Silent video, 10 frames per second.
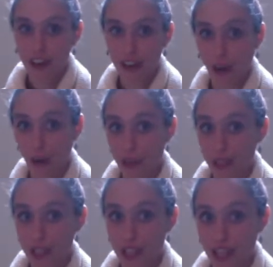go
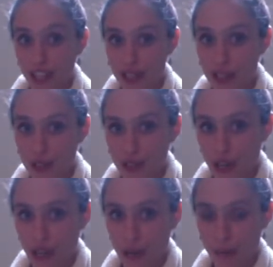into the extreme
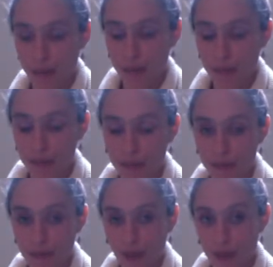
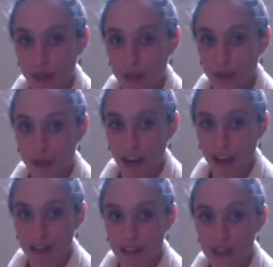of too
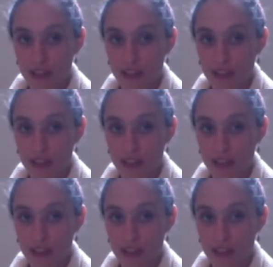much.